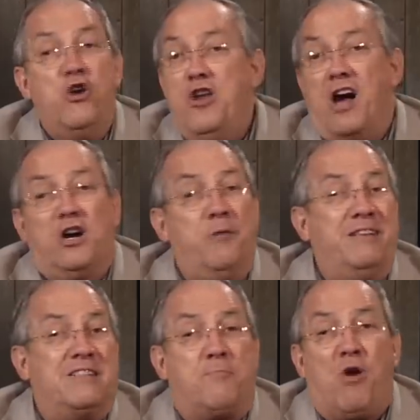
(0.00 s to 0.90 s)
you're not going
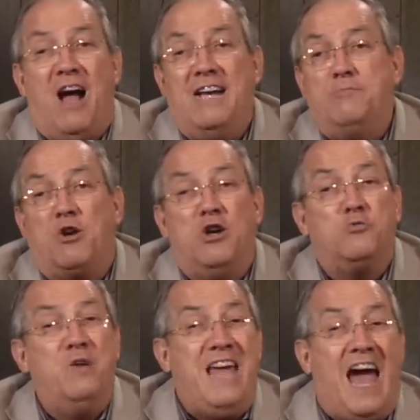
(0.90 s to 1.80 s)
to be surprised,
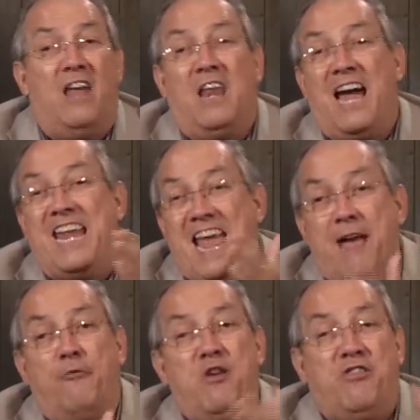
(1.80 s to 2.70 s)
because we outline
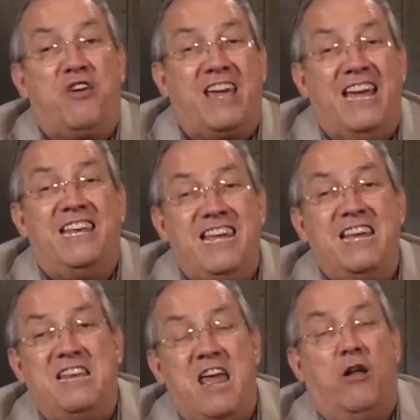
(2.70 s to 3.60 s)
everything in
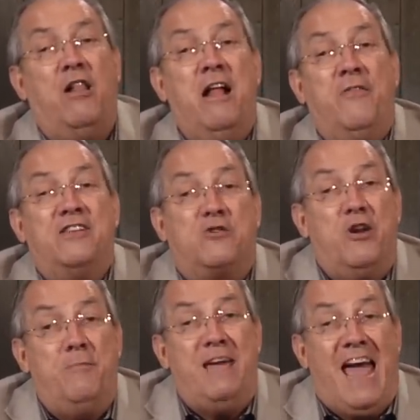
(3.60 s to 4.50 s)
detail that's
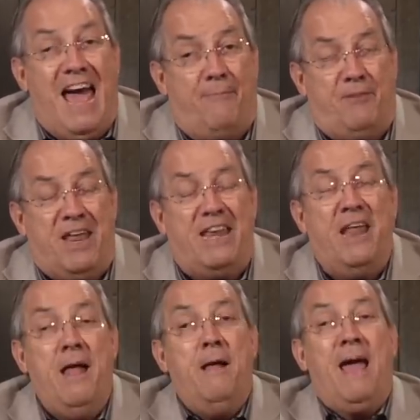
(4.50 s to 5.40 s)
going to be
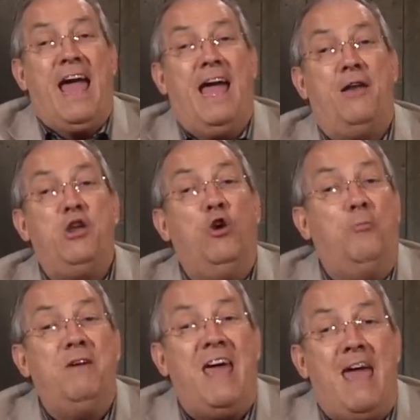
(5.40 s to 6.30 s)
happening. And
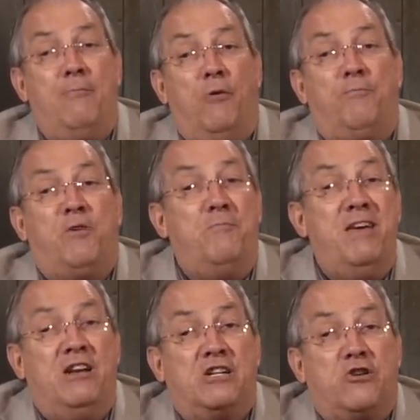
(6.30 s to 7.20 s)
you'll be able to
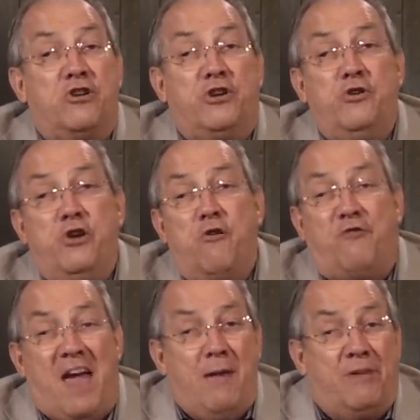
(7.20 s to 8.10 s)
minister to
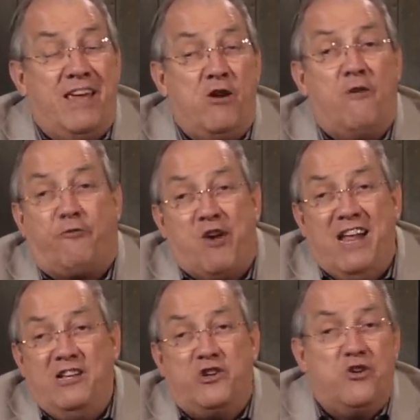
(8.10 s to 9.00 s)
your family, your
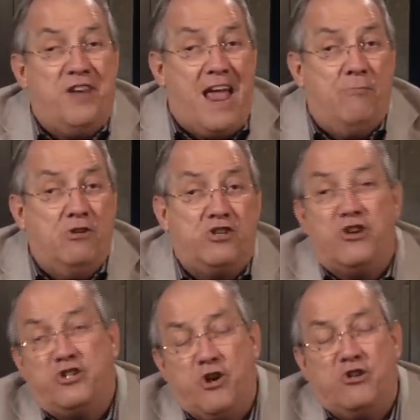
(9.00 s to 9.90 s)
friends, your neighbors, your